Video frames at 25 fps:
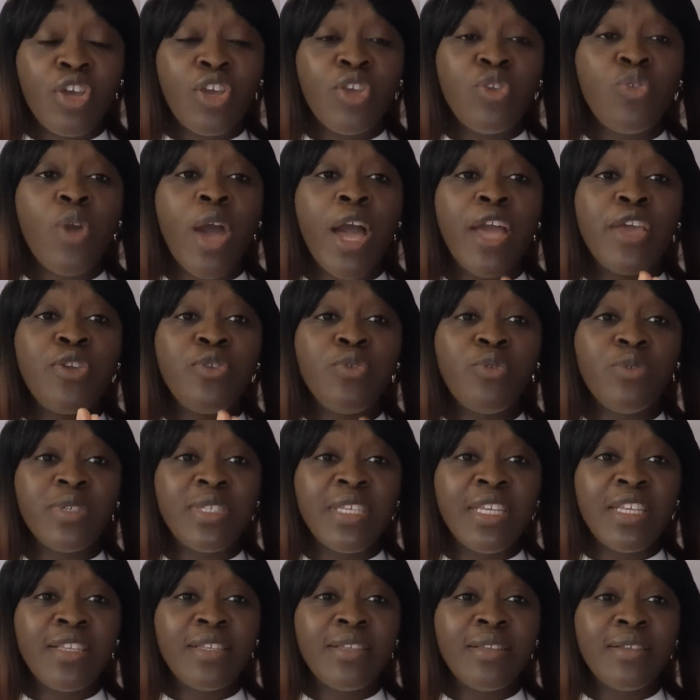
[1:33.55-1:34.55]
you are
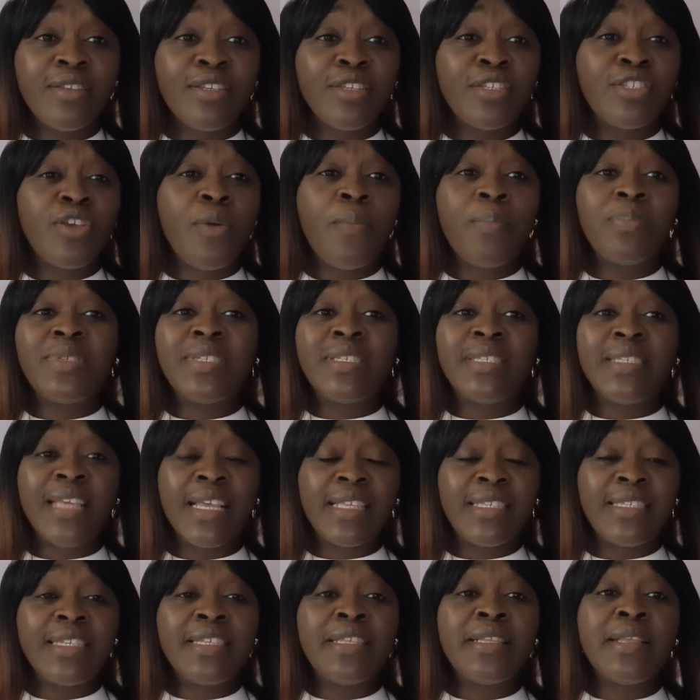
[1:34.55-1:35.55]
using some
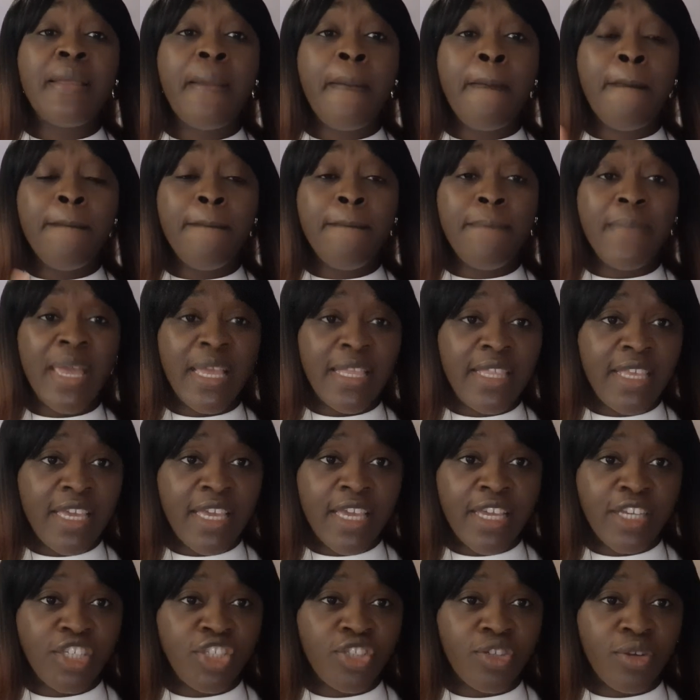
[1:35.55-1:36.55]
certain
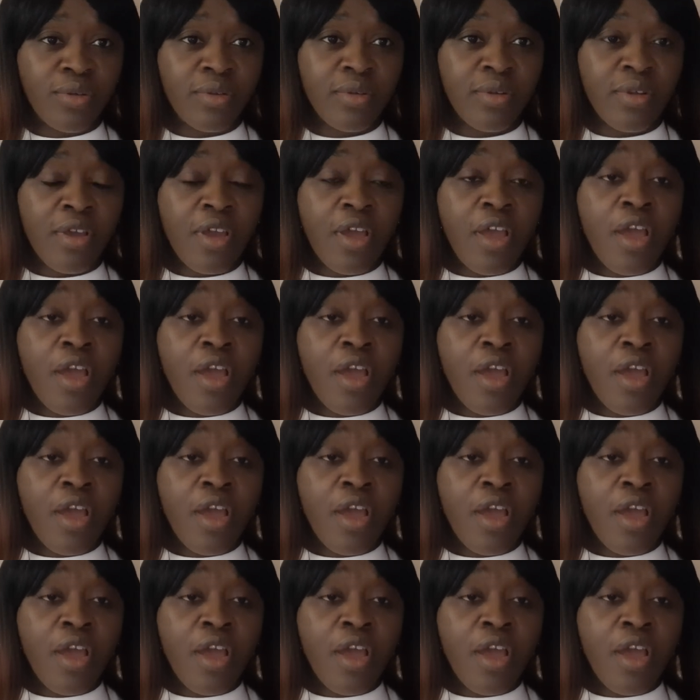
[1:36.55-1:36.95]
medication.